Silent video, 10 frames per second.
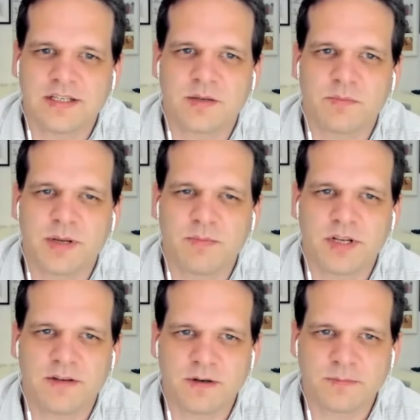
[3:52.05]
Some people
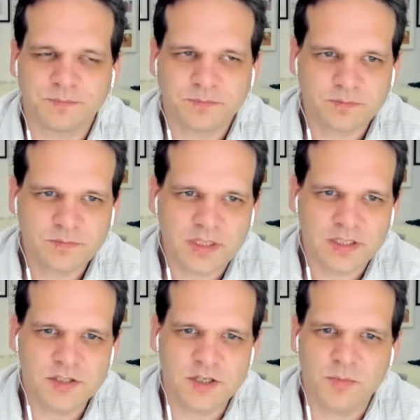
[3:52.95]
even
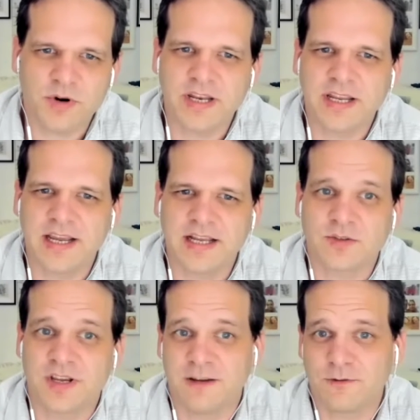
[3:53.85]
stop running ads,
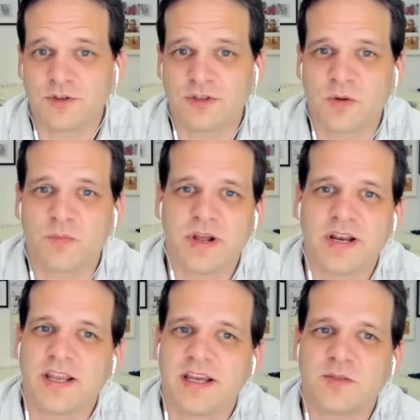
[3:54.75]
or have to stop
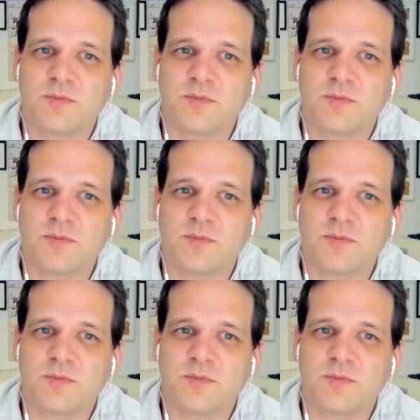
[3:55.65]
running ads,